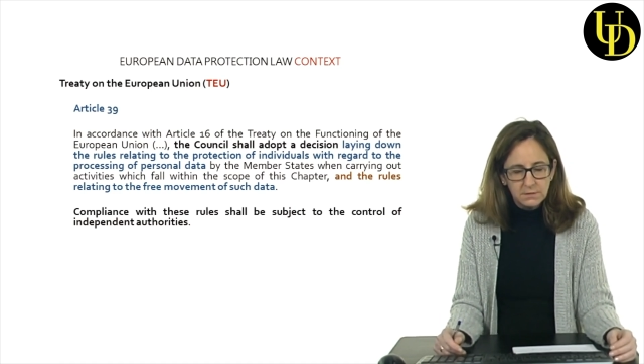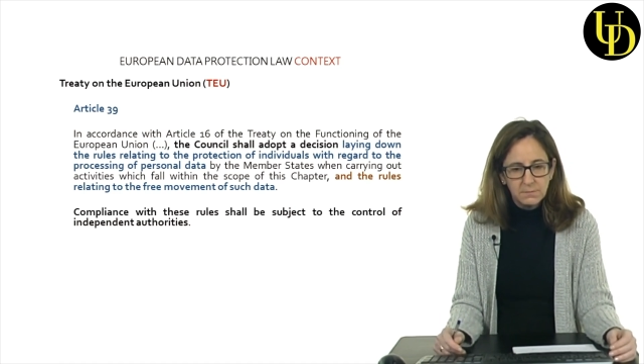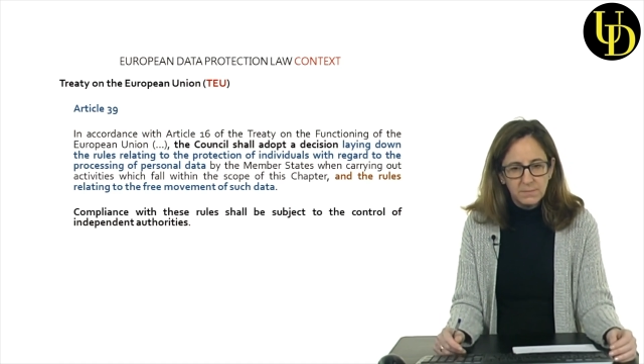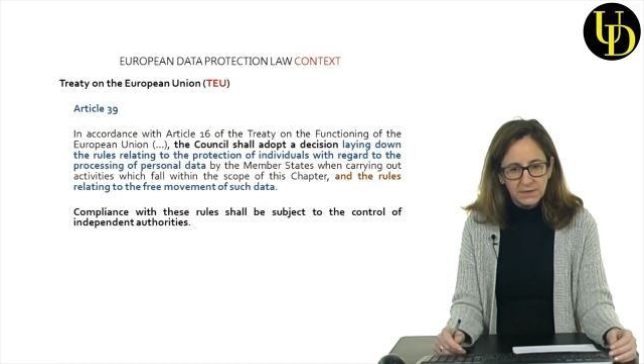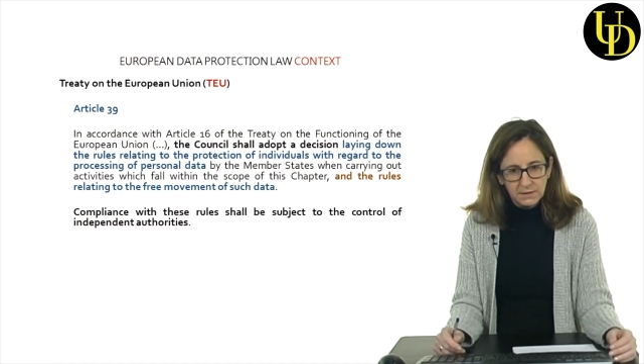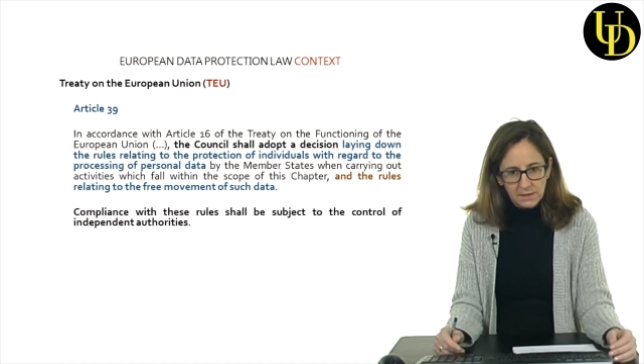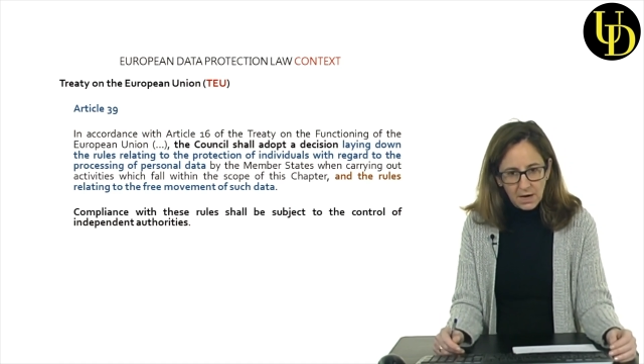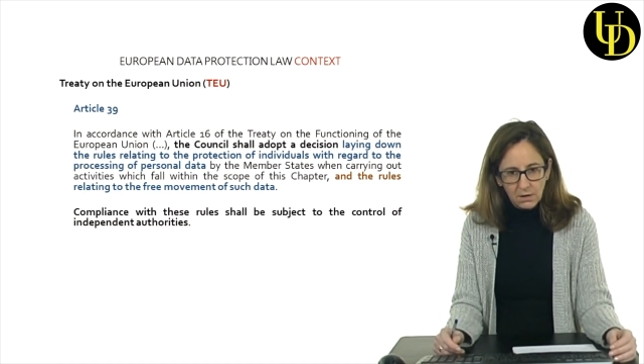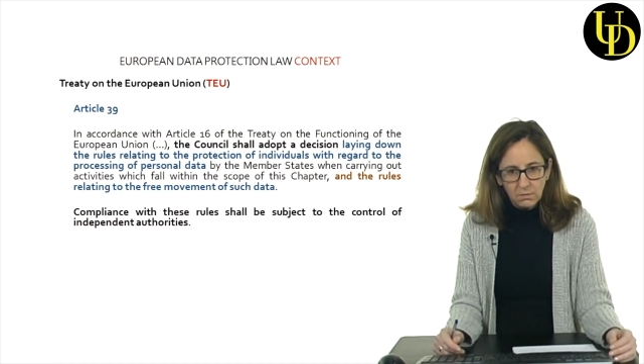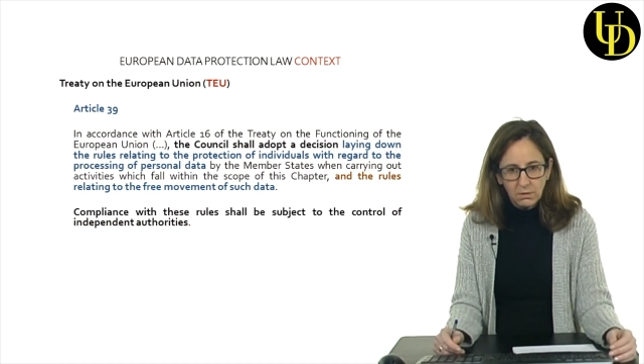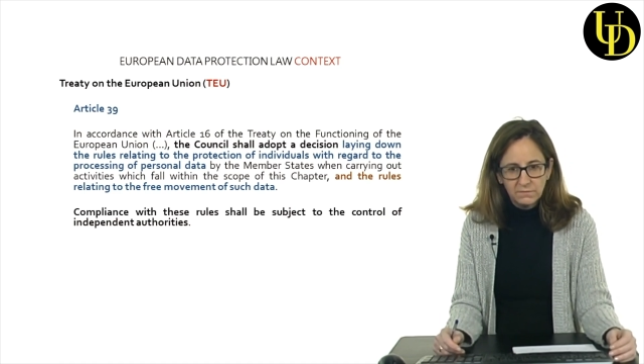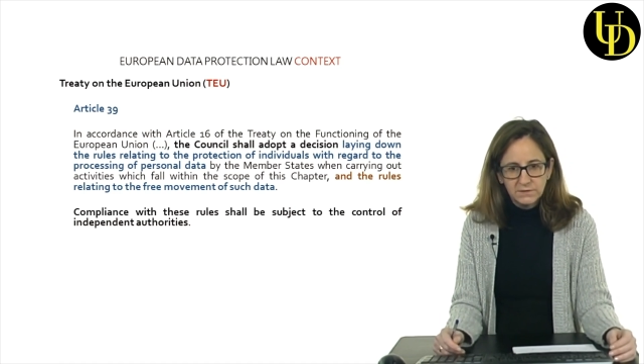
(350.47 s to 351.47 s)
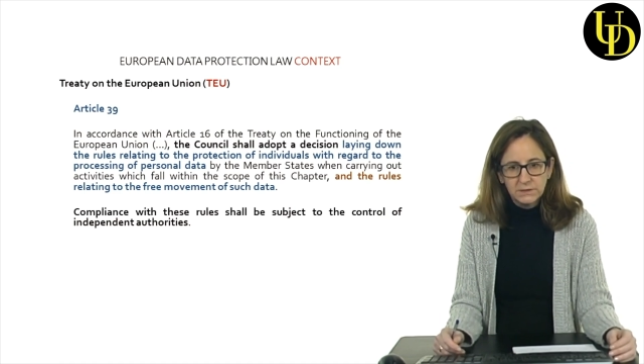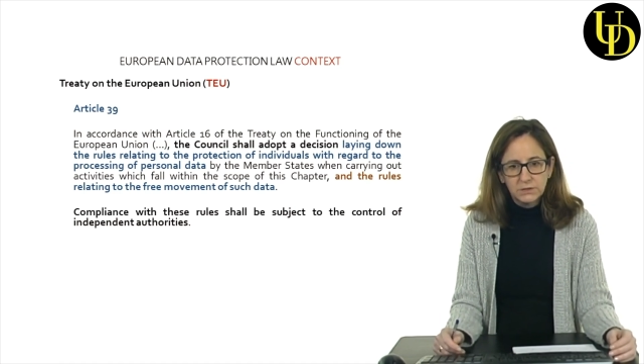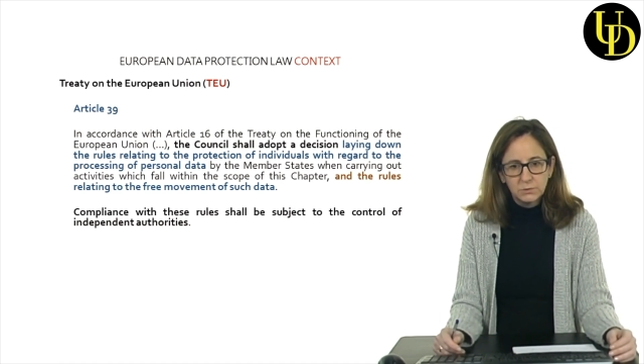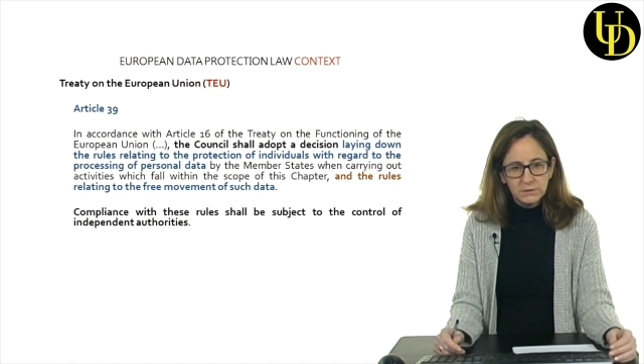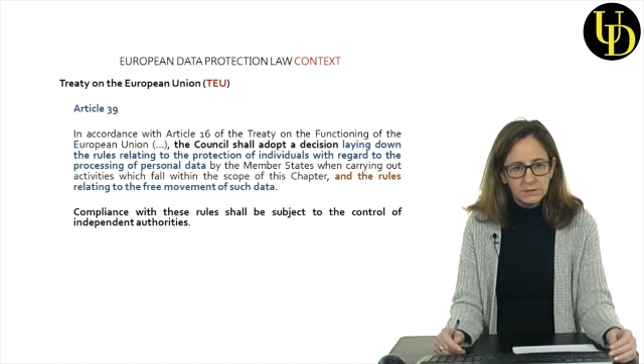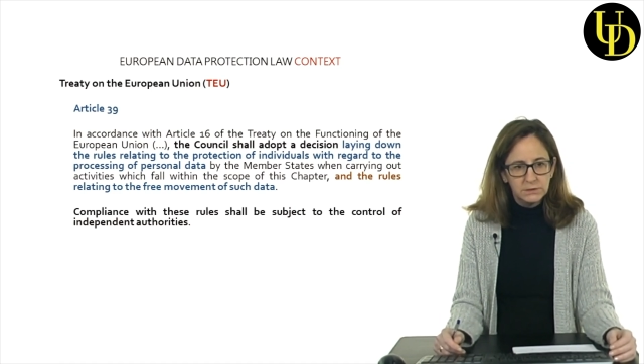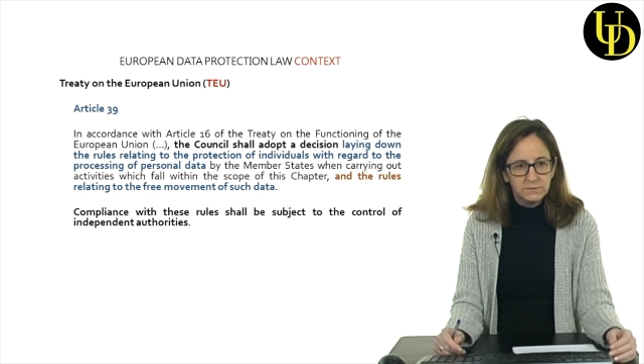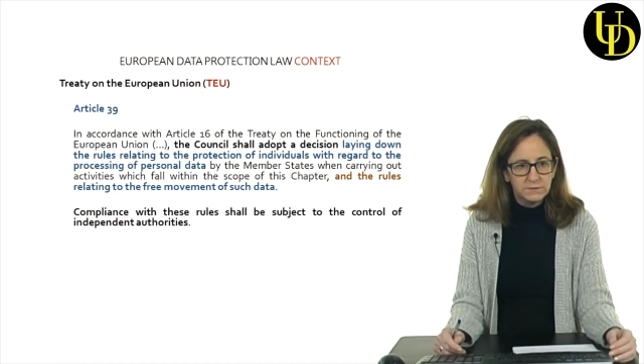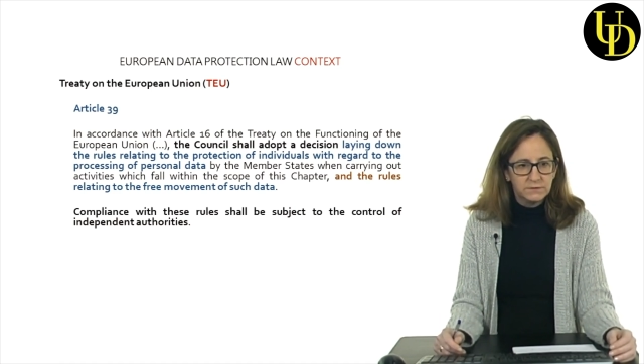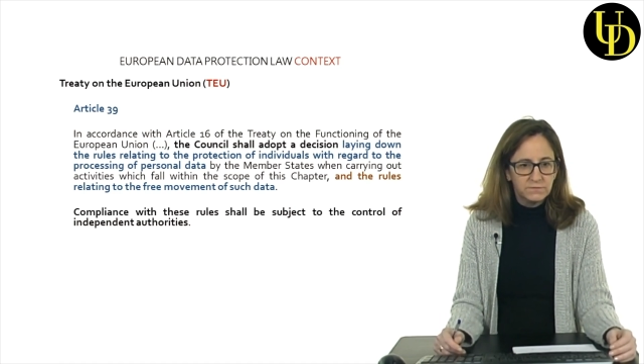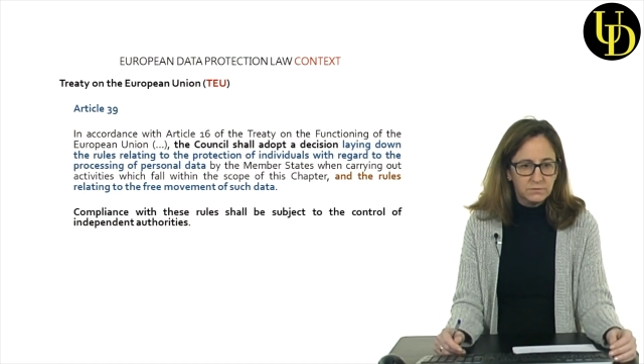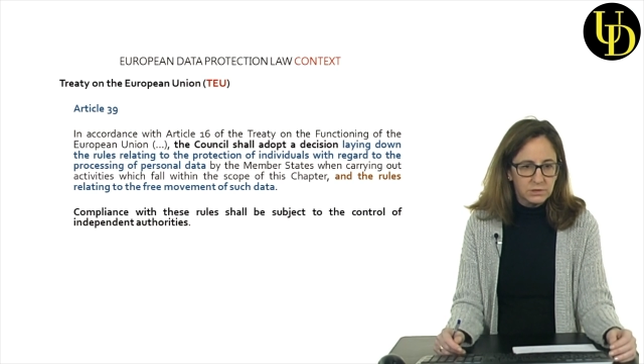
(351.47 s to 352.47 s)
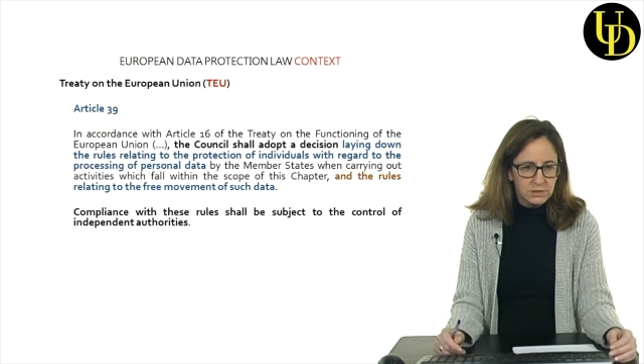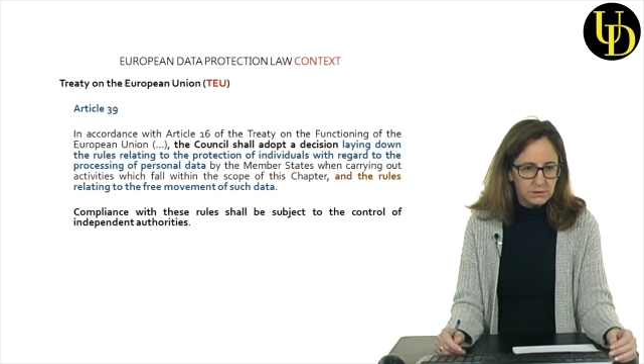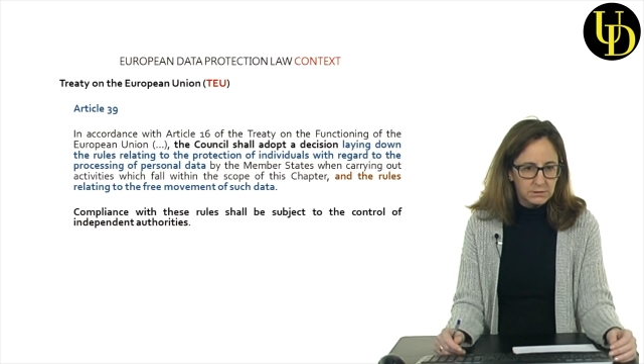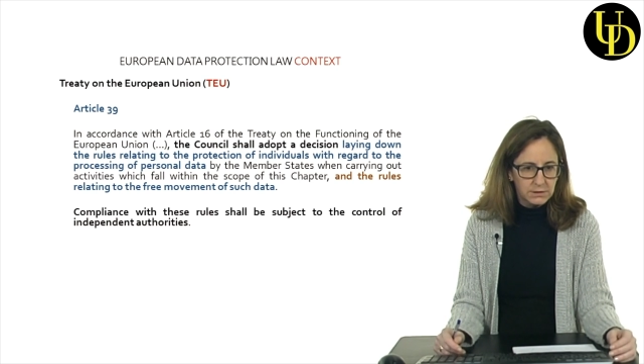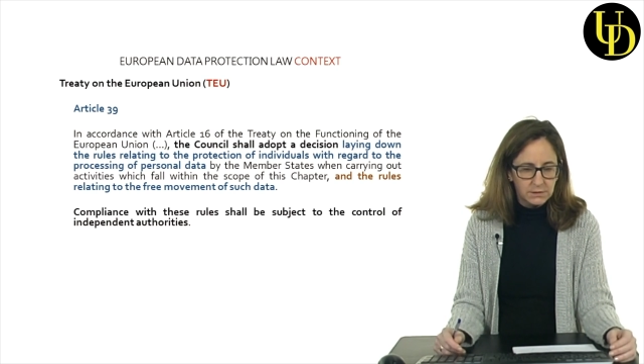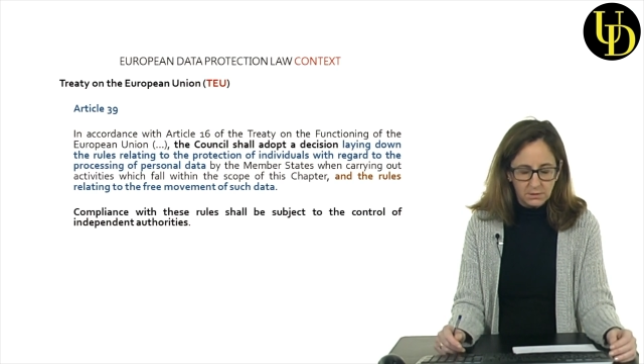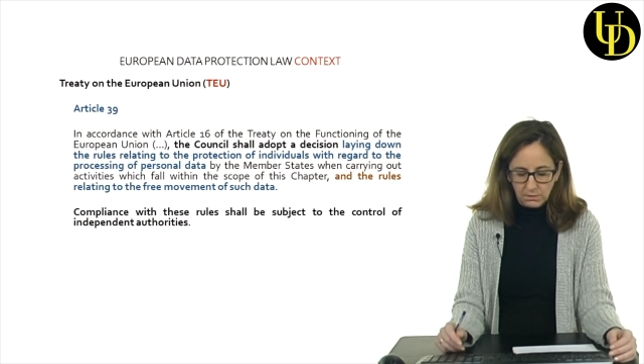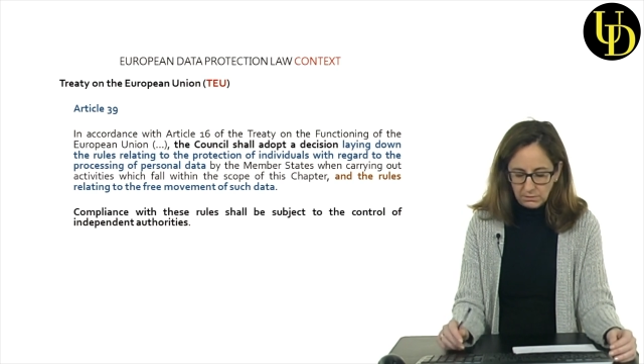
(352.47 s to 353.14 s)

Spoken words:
but now of the Treaty of the Functioning